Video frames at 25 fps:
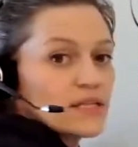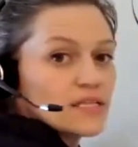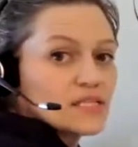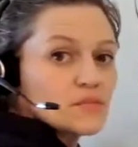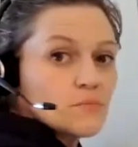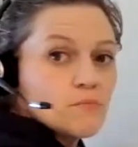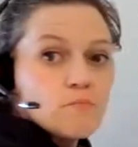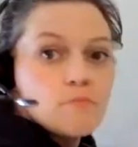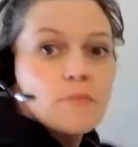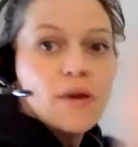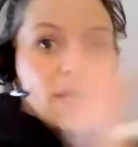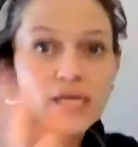that's
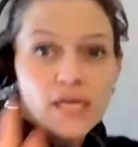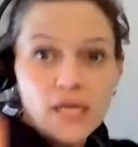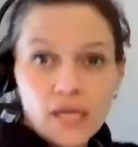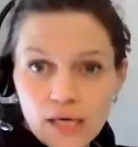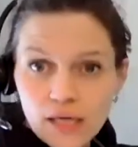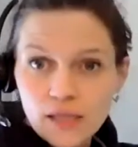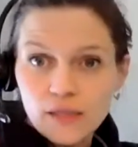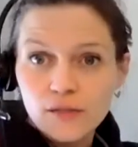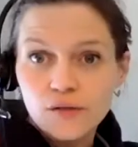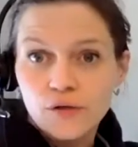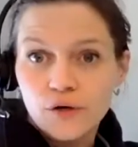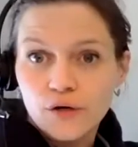making
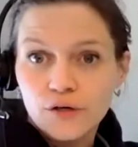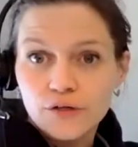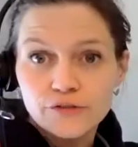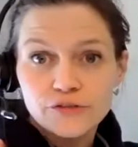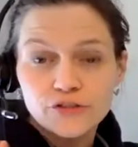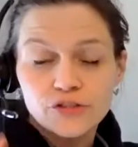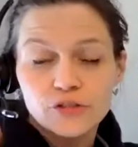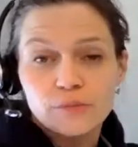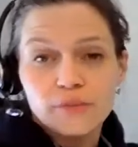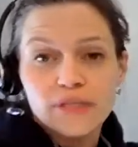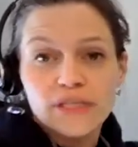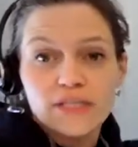it
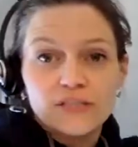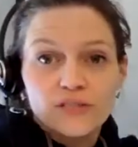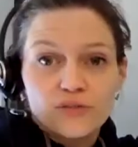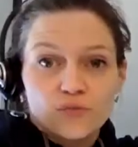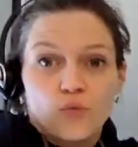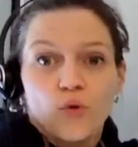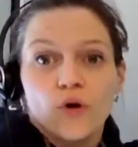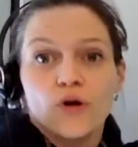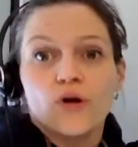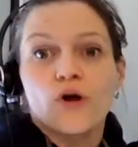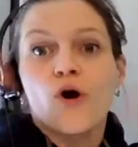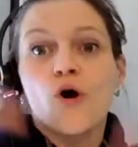larger because it's
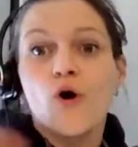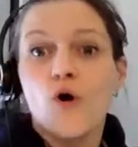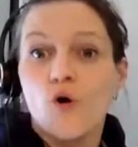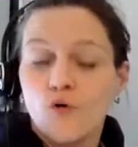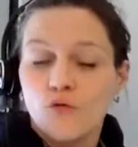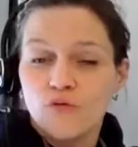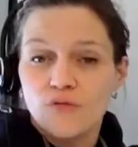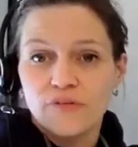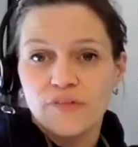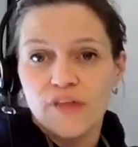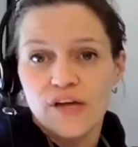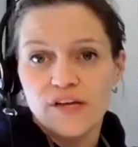1
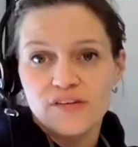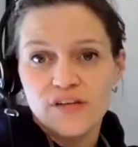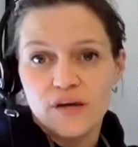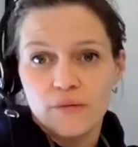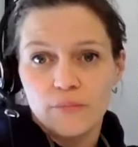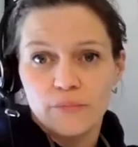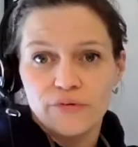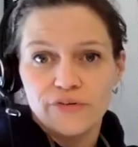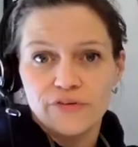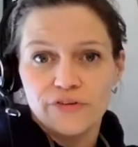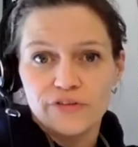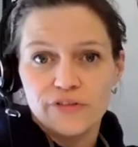over that
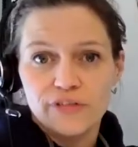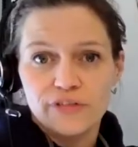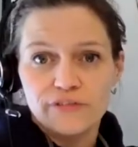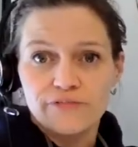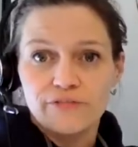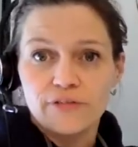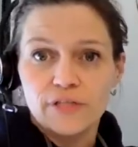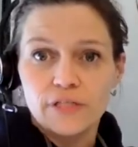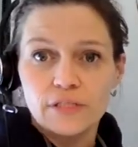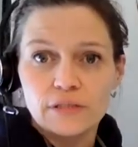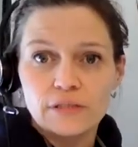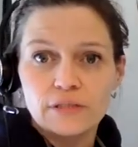temperature
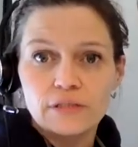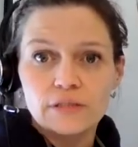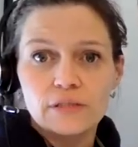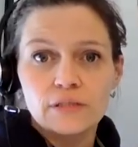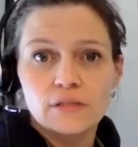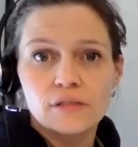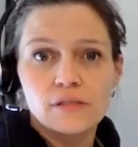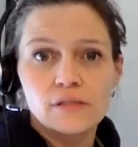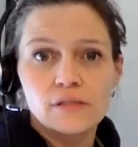difference.